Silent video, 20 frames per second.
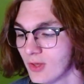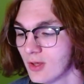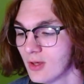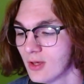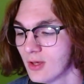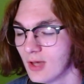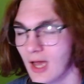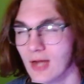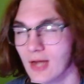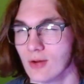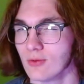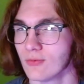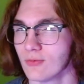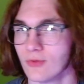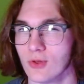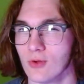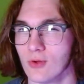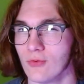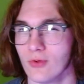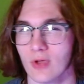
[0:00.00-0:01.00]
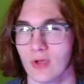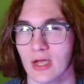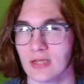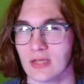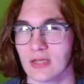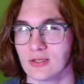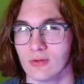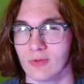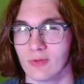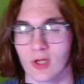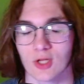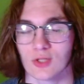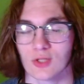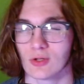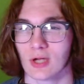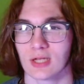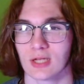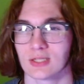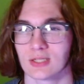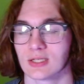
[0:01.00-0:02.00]
I know a few of you guys do because you
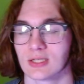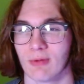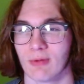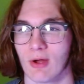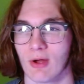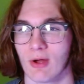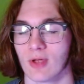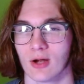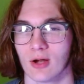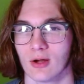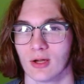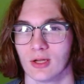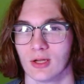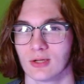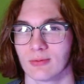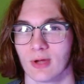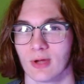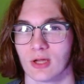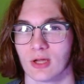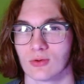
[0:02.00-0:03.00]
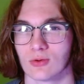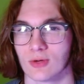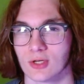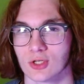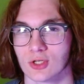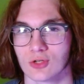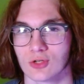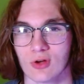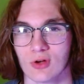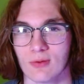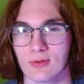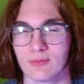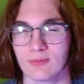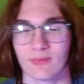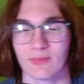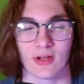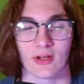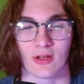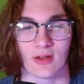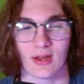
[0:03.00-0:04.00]
guys somehow get into my Twitch streams,
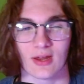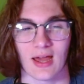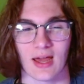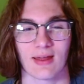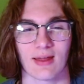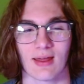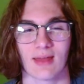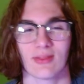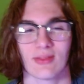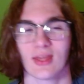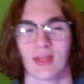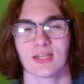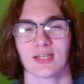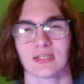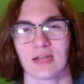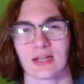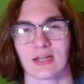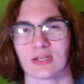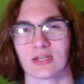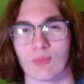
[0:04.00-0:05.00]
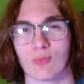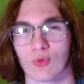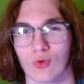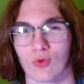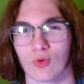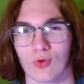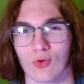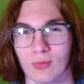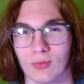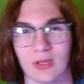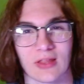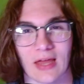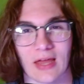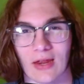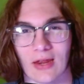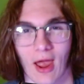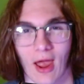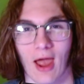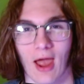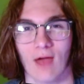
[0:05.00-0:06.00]
but that doesn't actually prove to me that you
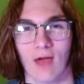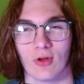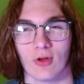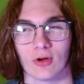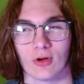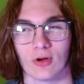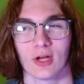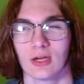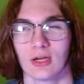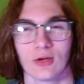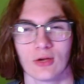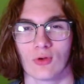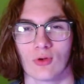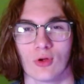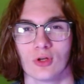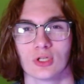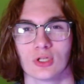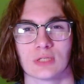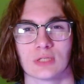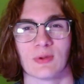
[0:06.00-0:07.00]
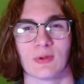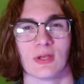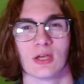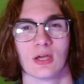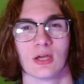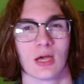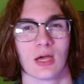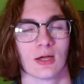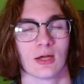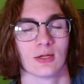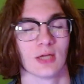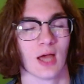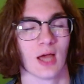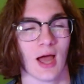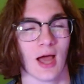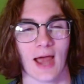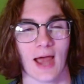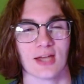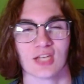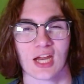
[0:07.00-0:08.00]
have internet. You could just be
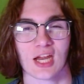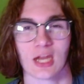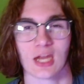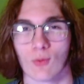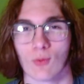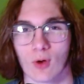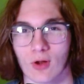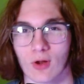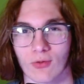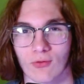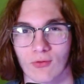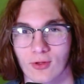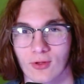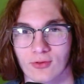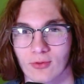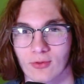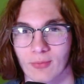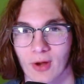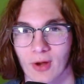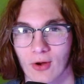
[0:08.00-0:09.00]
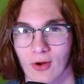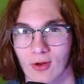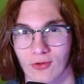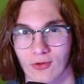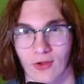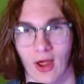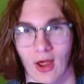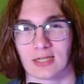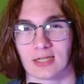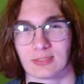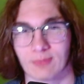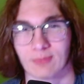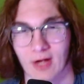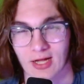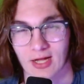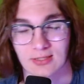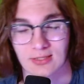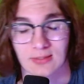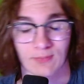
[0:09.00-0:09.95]
hijacking one of us Americans' hotspots.